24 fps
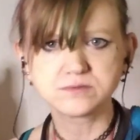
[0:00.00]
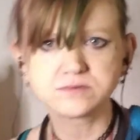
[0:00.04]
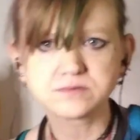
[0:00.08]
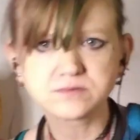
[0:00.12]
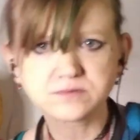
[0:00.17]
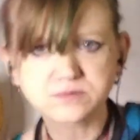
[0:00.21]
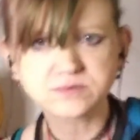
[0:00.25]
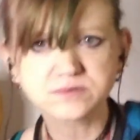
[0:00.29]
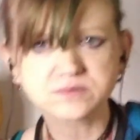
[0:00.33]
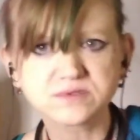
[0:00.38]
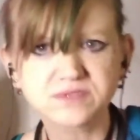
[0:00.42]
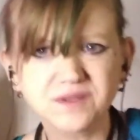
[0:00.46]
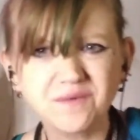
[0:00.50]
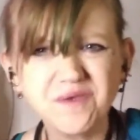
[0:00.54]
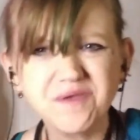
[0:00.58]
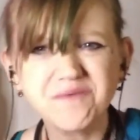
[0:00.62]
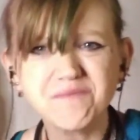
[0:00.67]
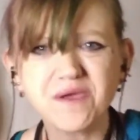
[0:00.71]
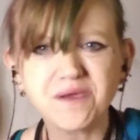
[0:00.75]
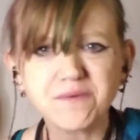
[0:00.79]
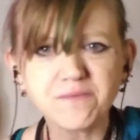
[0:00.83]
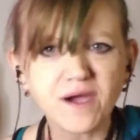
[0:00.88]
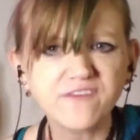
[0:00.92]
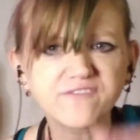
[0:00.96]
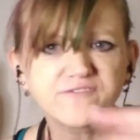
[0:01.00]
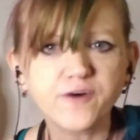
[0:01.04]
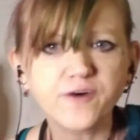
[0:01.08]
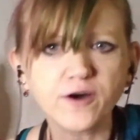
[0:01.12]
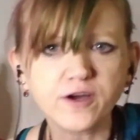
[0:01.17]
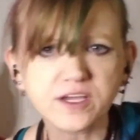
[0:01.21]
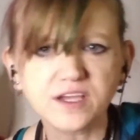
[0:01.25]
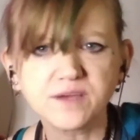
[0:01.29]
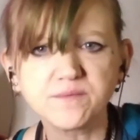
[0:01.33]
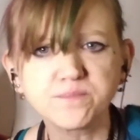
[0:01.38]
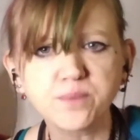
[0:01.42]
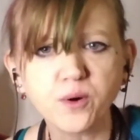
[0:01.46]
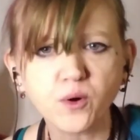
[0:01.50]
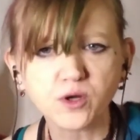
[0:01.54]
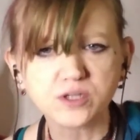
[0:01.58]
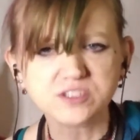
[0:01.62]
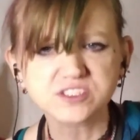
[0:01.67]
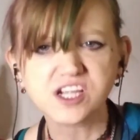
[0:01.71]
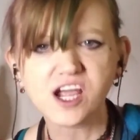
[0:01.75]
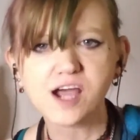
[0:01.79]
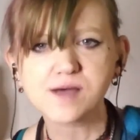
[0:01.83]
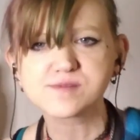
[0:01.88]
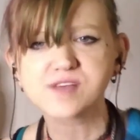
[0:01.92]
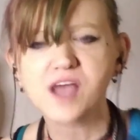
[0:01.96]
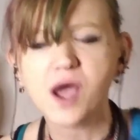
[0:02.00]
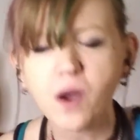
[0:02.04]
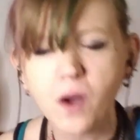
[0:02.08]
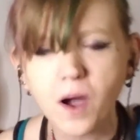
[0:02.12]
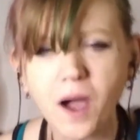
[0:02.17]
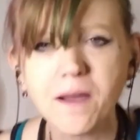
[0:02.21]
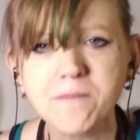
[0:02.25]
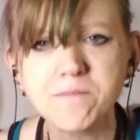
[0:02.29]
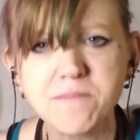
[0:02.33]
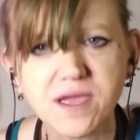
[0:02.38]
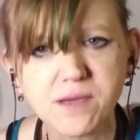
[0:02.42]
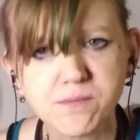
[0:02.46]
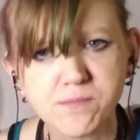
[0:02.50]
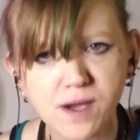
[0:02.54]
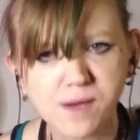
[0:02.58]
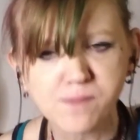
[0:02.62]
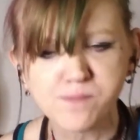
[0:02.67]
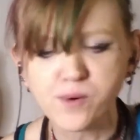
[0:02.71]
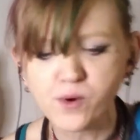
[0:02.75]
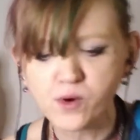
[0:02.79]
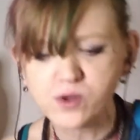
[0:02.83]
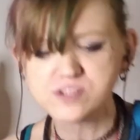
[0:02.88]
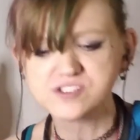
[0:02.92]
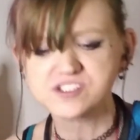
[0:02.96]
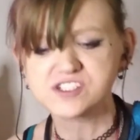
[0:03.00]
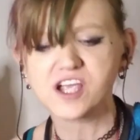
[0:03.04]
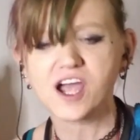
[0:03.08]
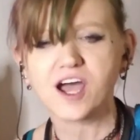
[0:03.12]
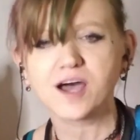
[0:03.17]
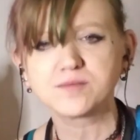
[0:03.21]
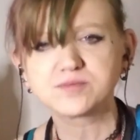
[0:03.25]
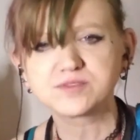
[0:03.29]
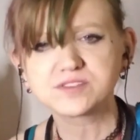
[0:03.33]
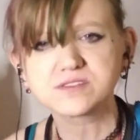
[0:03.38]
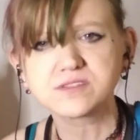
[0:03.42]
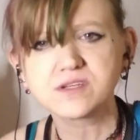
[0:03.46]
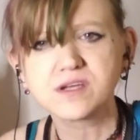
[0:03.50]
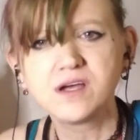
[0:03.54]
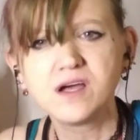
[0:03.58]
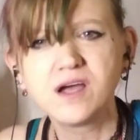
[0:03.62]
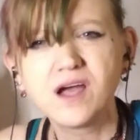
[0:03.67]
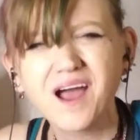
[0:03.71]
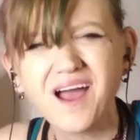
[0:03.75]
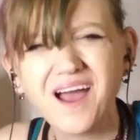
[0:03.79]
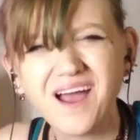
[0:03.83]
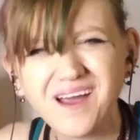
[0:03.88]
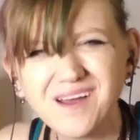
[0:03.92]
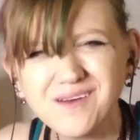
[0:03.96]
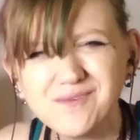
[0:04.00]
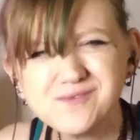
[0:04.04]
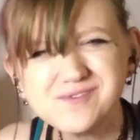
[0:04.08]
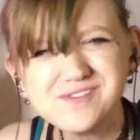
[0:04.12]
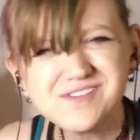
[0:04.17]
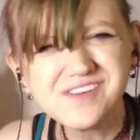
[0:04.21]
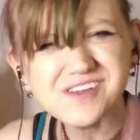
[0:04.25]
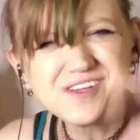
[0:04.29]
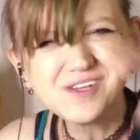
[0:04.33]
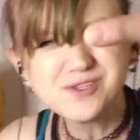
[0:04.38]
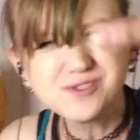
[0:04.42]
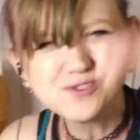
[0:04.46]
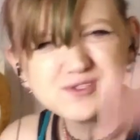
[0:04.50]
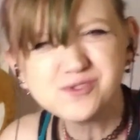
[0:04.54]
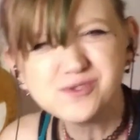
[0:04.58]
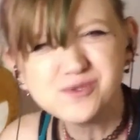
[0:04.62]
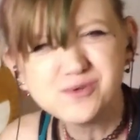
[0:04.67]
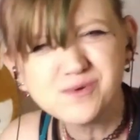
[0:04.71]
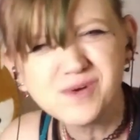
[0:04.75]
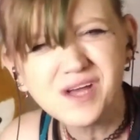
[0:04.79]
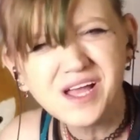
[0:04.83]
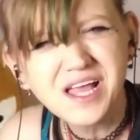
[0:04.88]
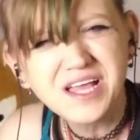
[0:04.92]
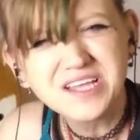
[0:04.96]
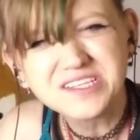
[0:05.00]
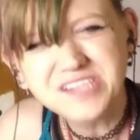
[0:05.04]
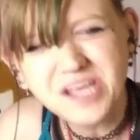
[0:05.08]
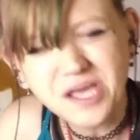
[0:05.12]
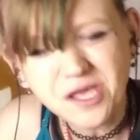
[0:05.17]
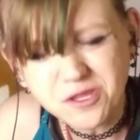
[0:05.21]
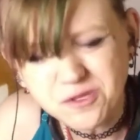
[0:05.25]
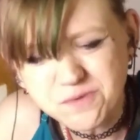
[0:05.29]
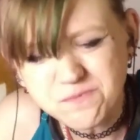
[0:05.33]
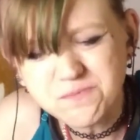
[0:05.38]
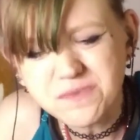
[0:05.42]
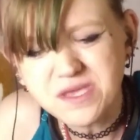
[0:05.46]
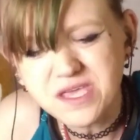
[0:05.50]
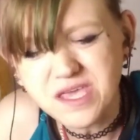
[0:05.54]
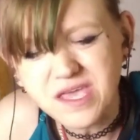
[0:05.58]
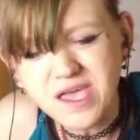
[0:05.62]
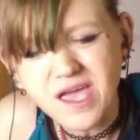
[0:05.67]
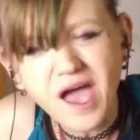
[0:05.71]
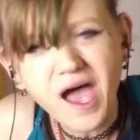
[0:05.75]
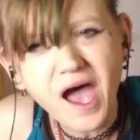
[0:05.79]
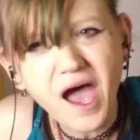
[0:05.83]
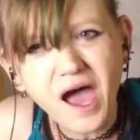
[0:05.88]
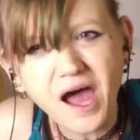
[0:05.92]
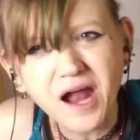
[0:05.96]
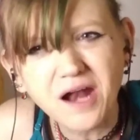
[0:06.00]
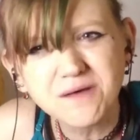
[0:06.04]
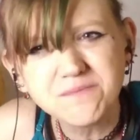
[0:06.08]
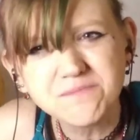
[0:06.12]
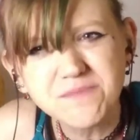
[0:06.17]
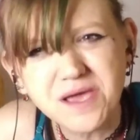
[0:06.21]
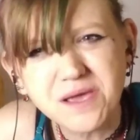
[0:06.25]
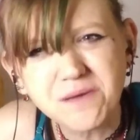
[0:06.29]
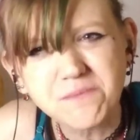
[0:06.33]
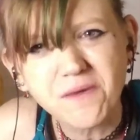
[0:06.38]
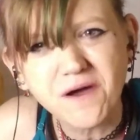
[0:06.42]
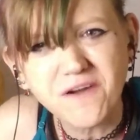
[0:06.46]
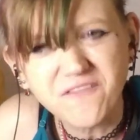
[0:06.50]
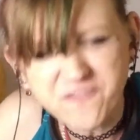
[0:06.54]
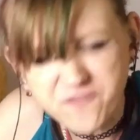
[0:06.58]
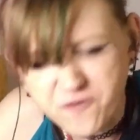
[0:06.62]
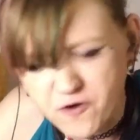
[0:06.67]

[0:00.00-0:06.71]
Let me make my fucking pork chops how I make my pork chops. I don't need you telling me how to make my fucking